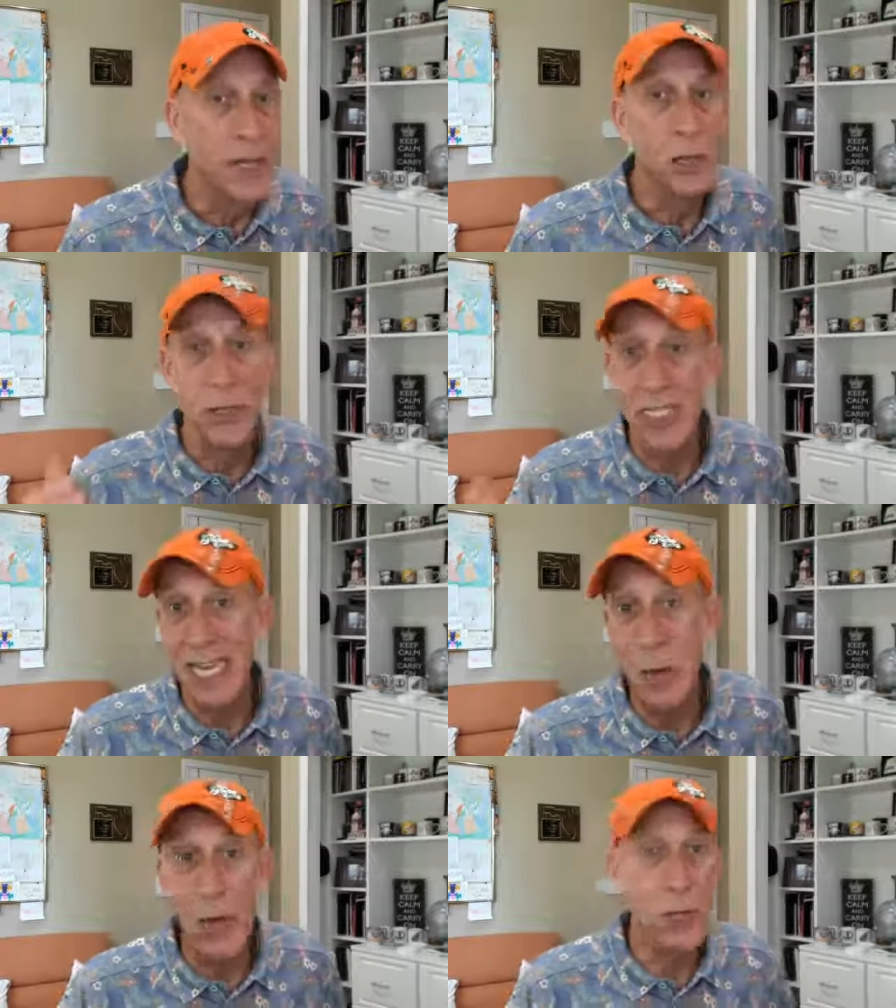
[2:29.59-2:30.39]
you'll
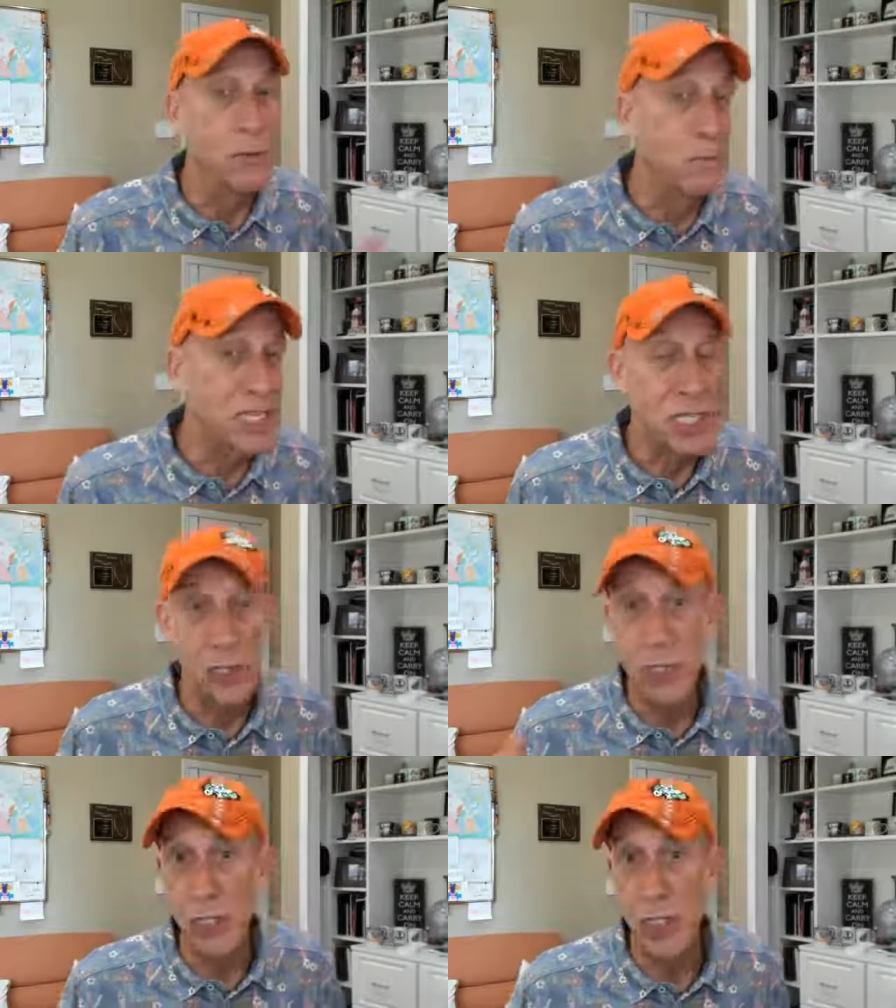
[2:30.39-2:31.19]
see what you
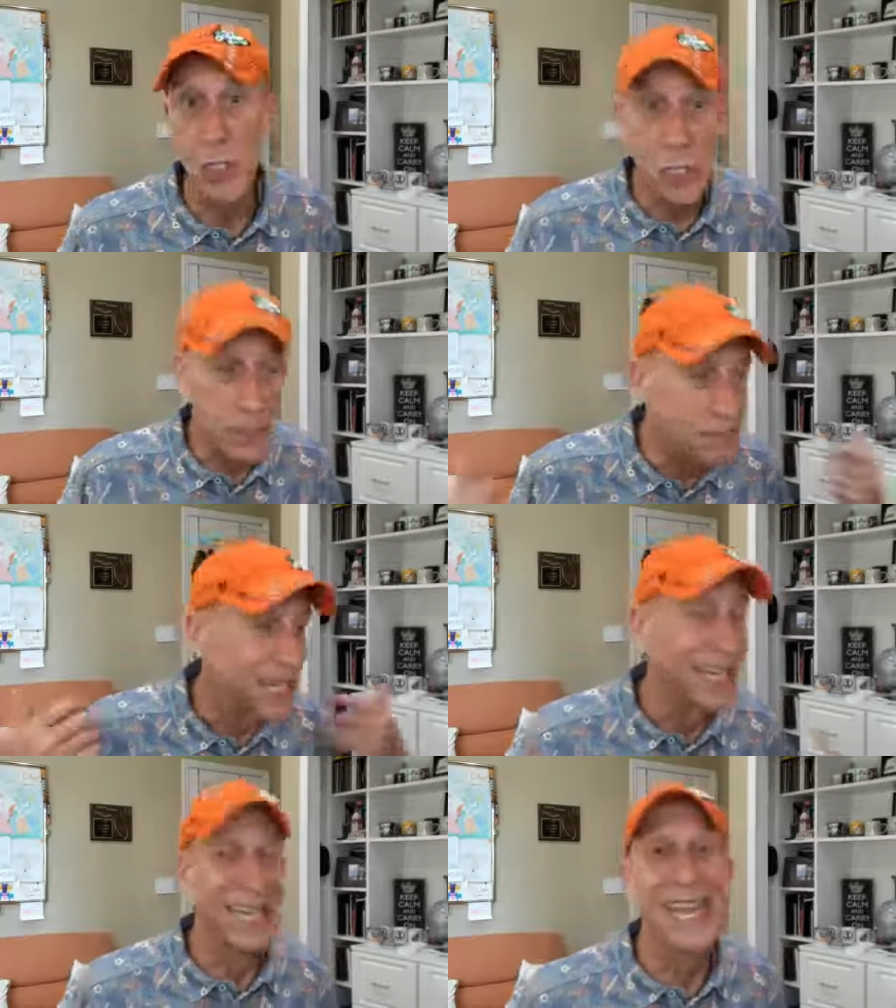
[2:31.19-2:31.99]
misunderstood.
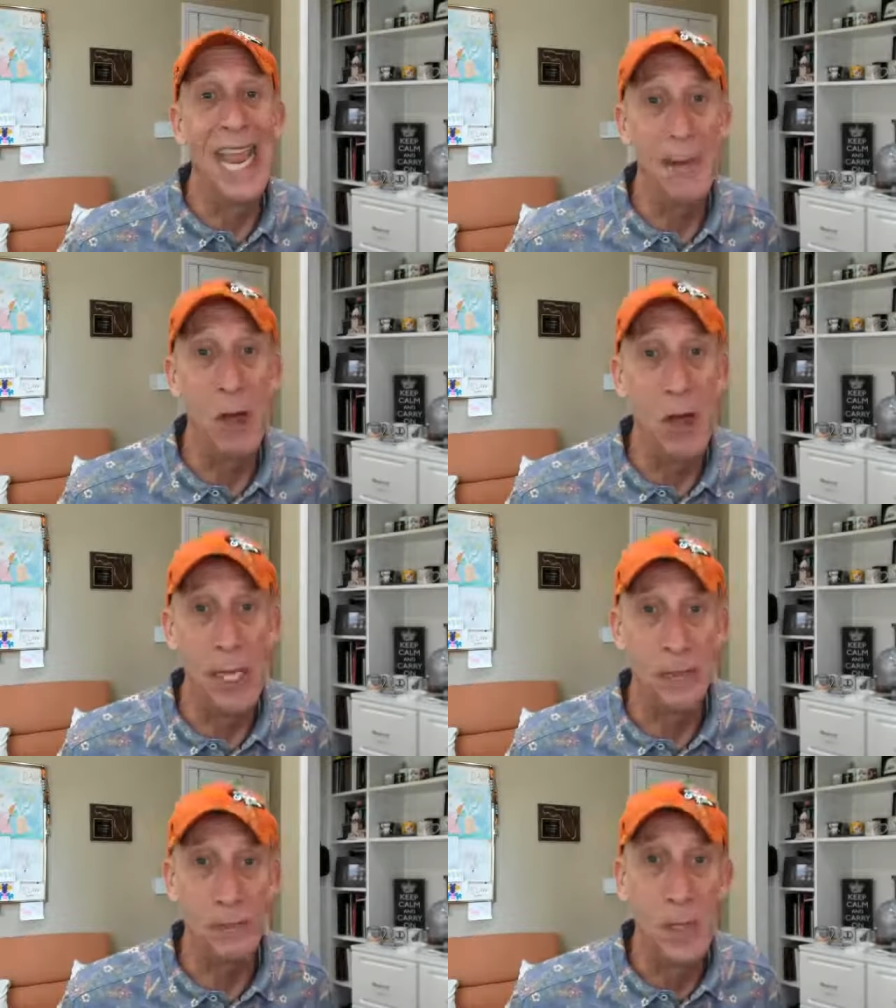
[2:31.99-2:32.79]
Game
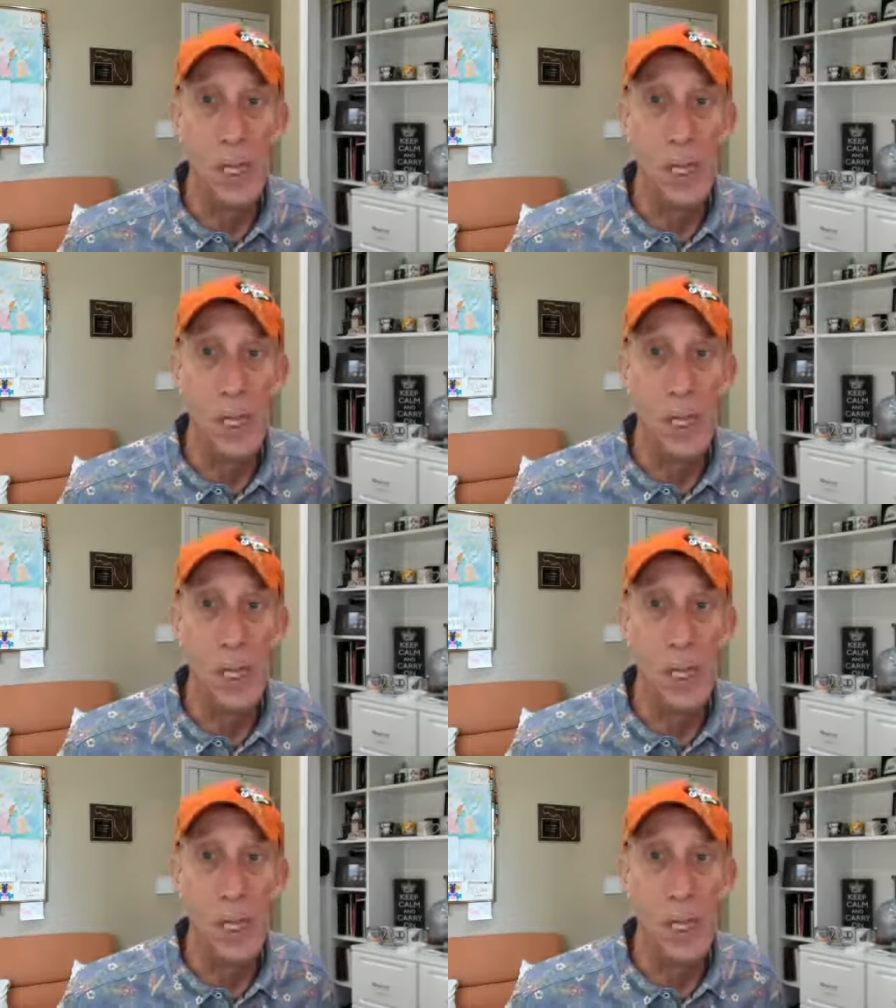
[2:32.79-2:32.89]
on.